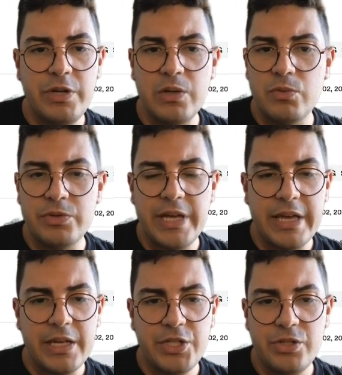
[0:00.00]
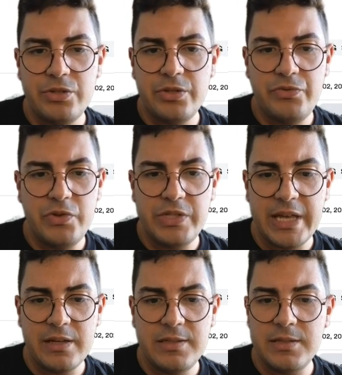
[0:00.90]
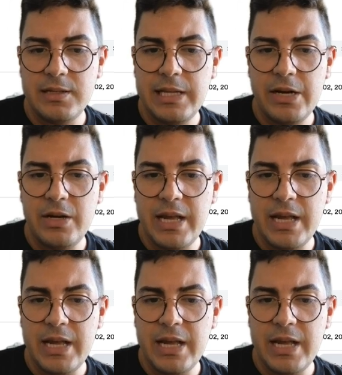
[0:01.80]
It will take just a few seconds to clear,